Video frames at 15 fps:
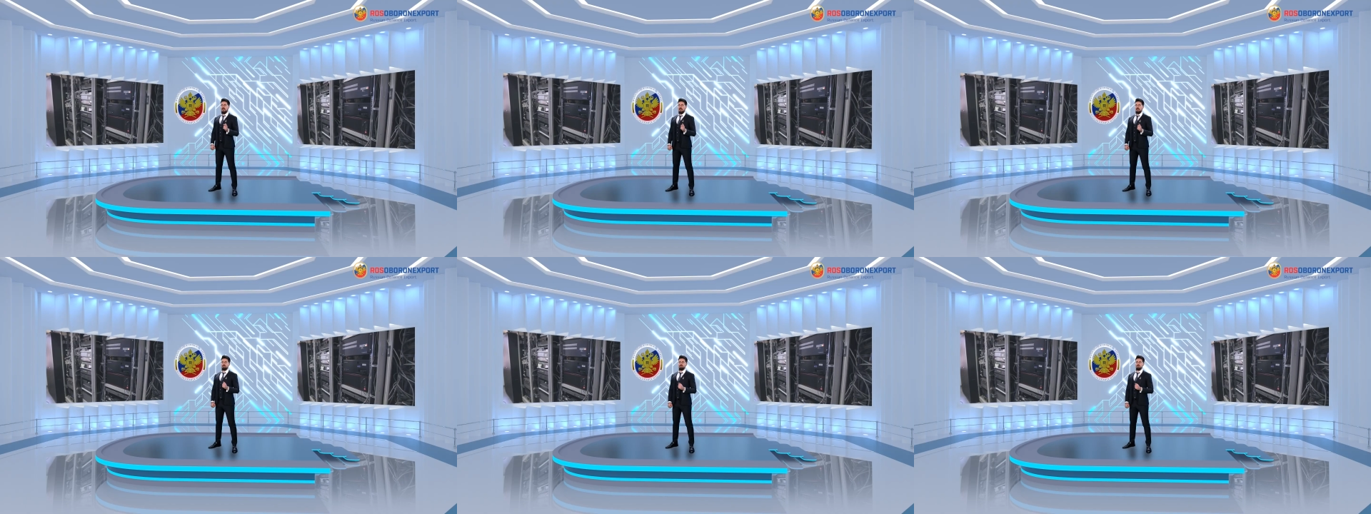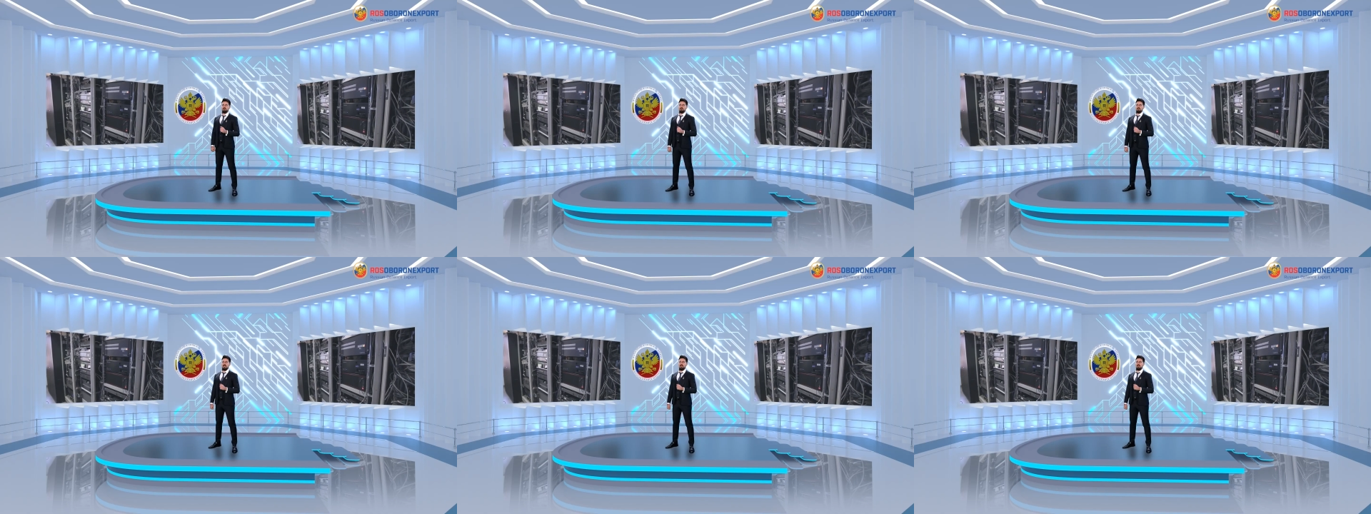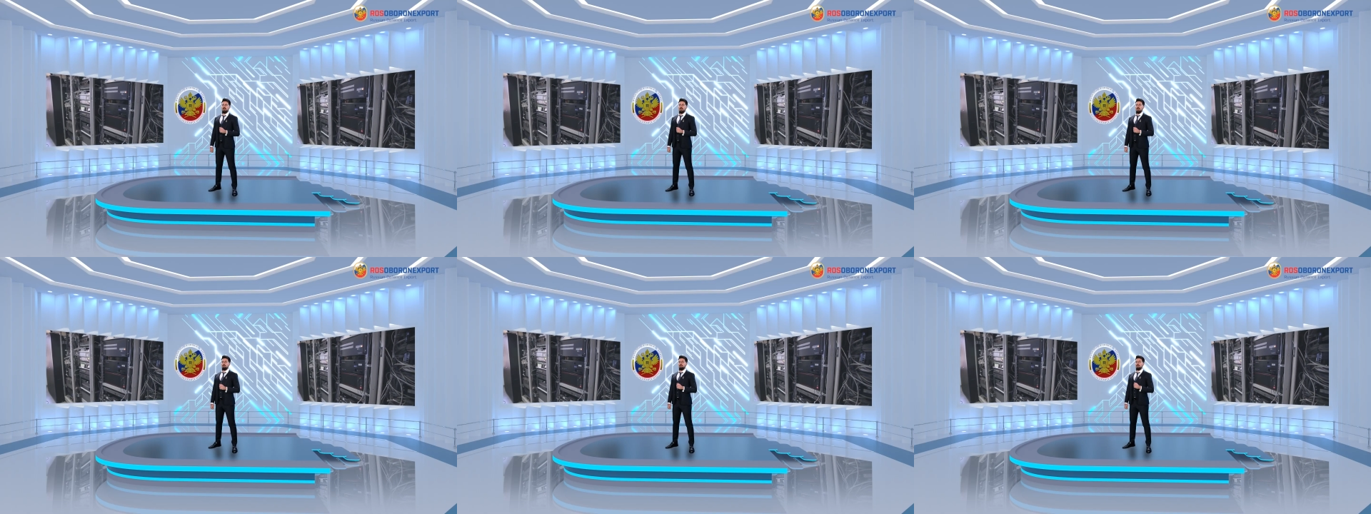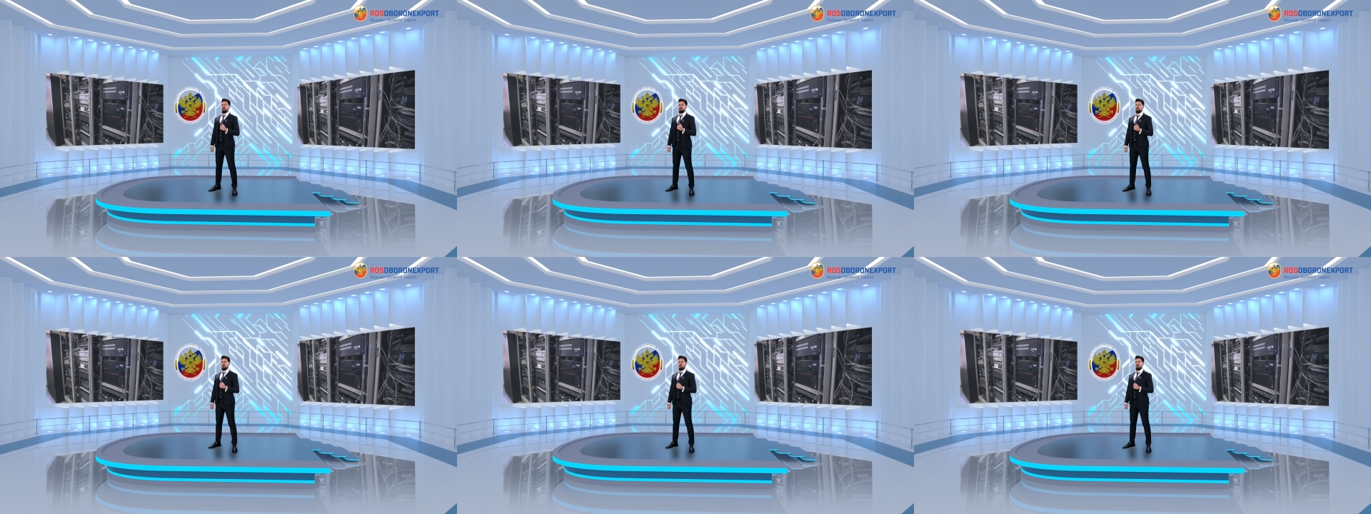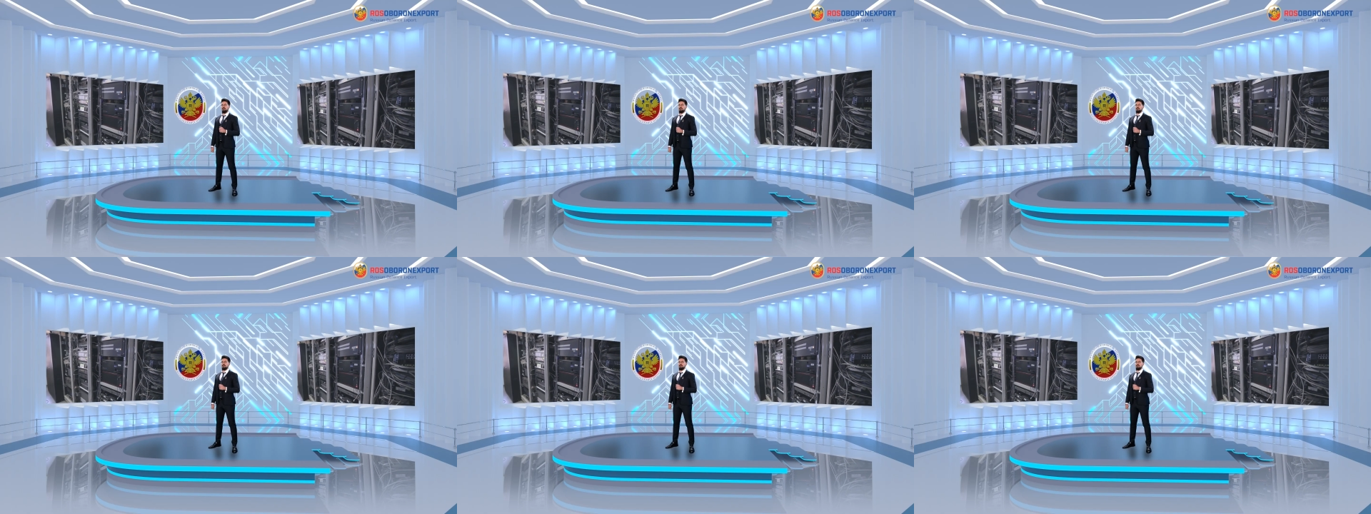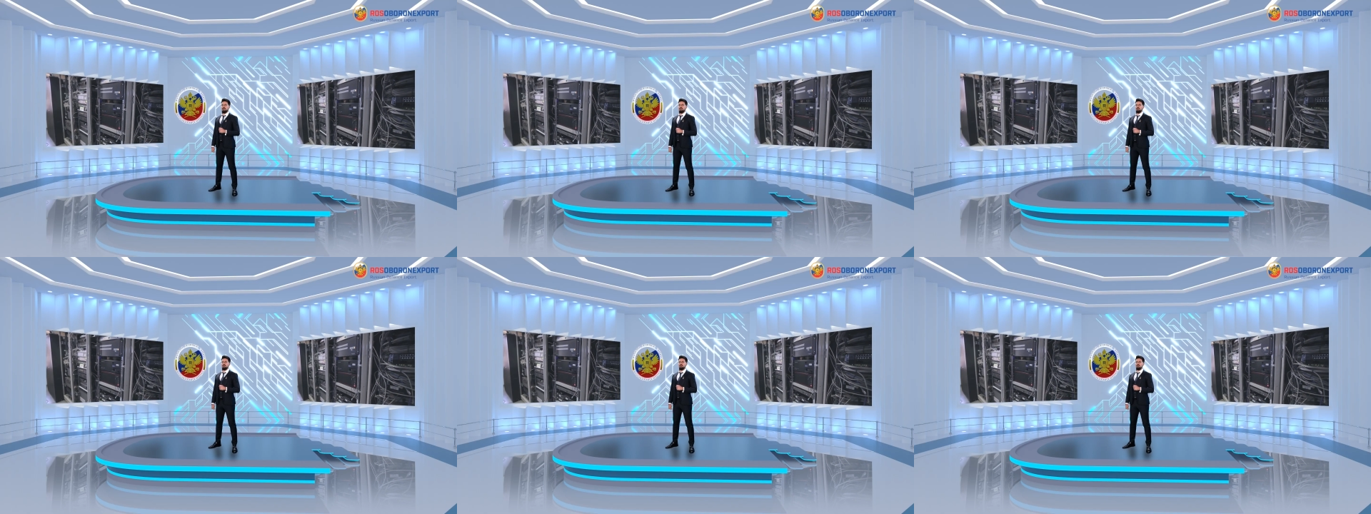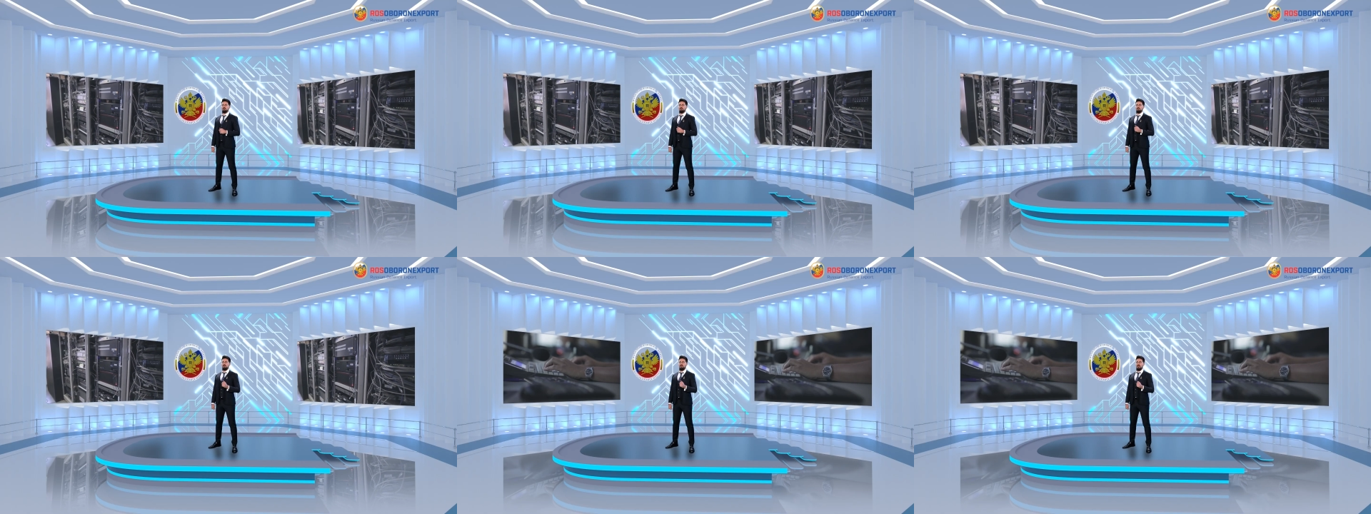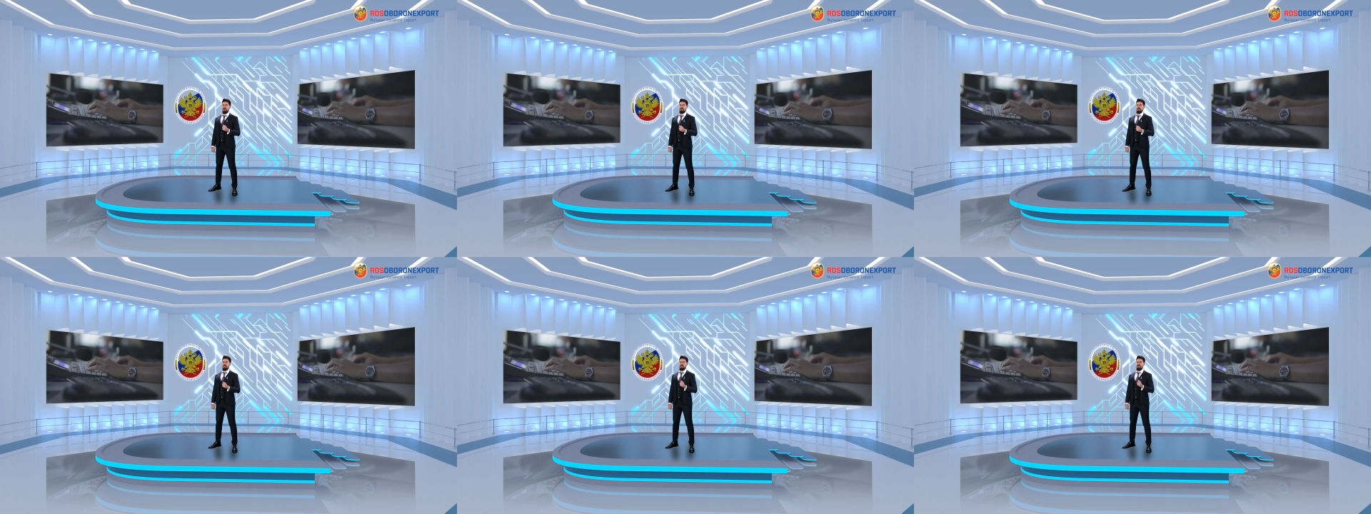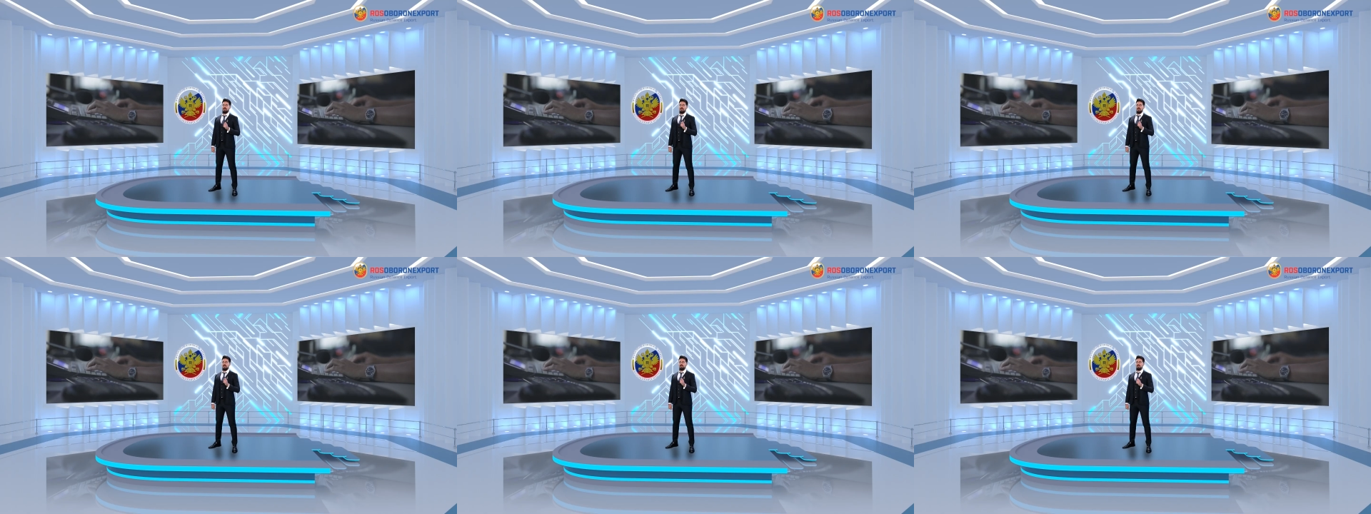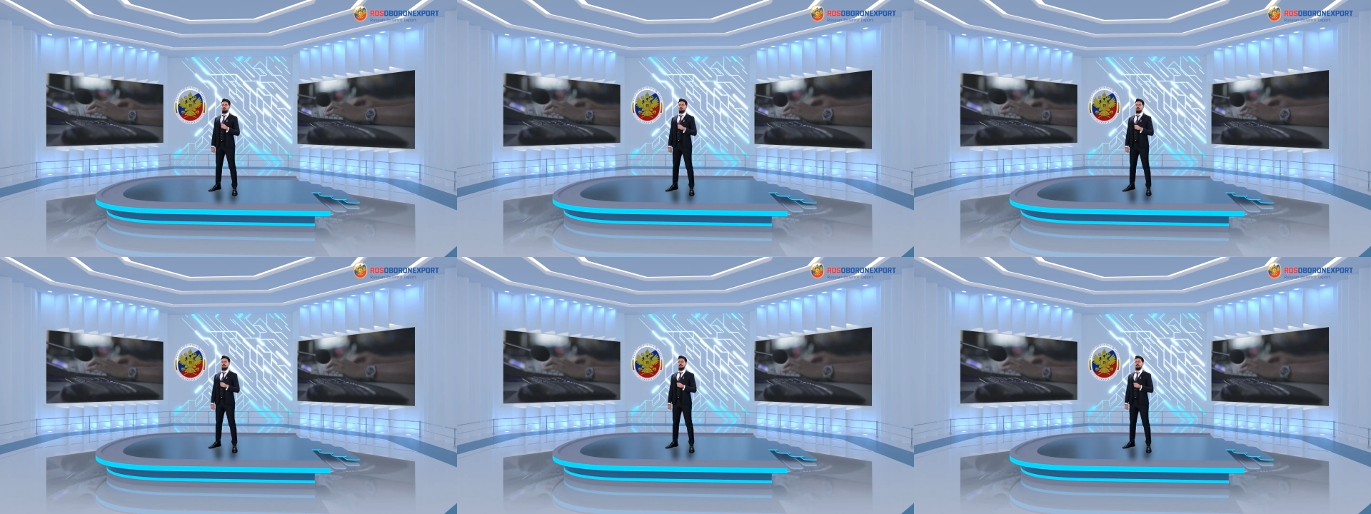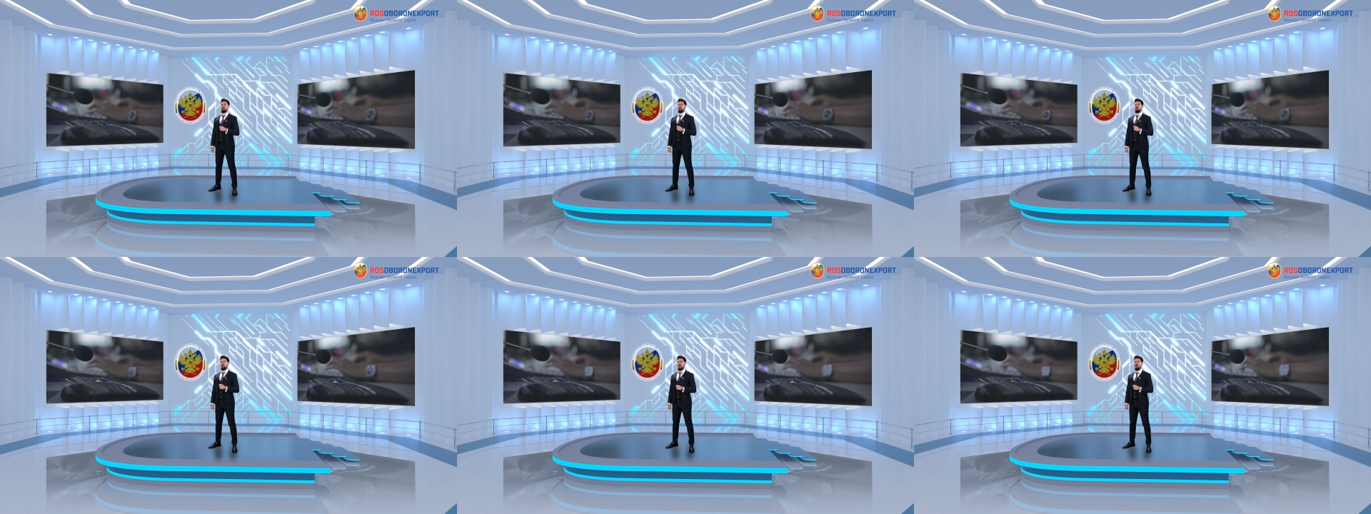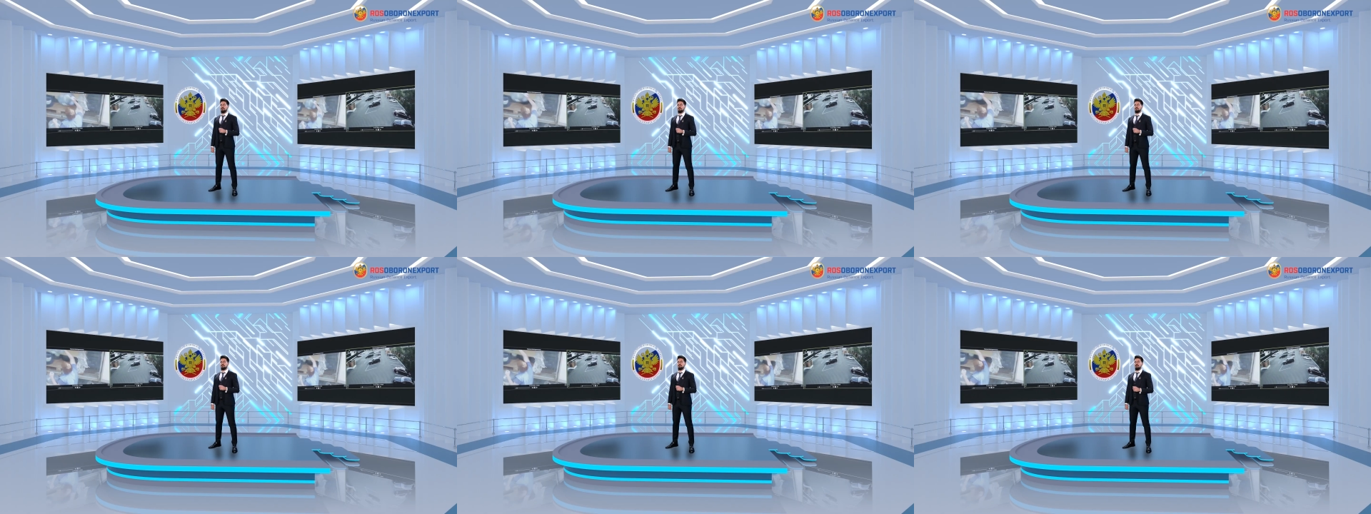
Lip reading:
No face is visible, so there are no lips to read.